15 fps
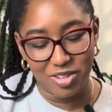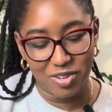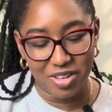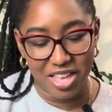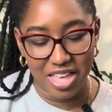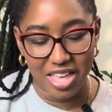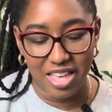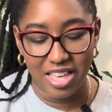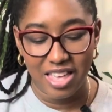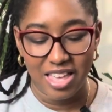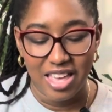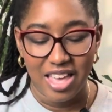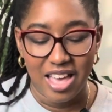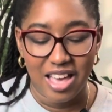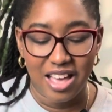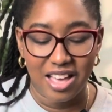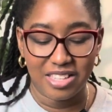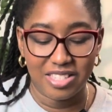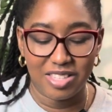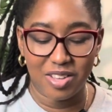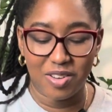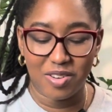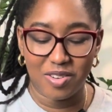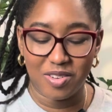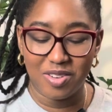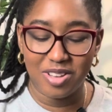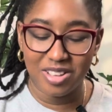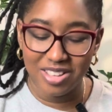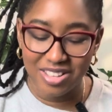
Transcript: Okay, so